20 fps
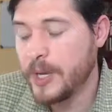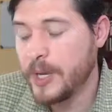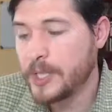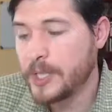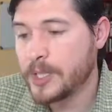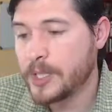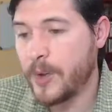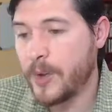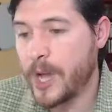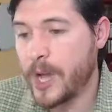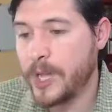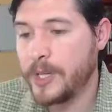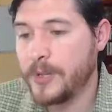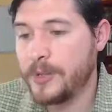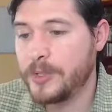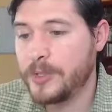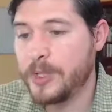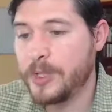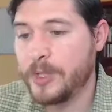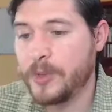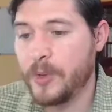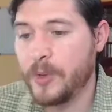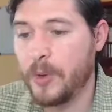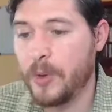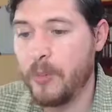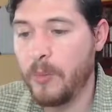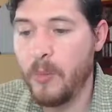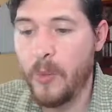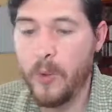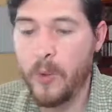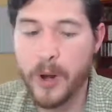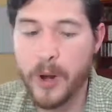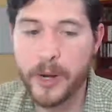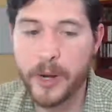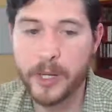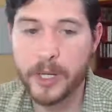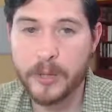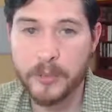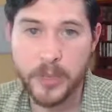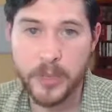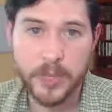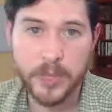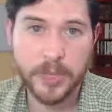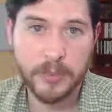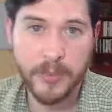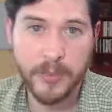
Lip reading: So I use the tool more on a commercial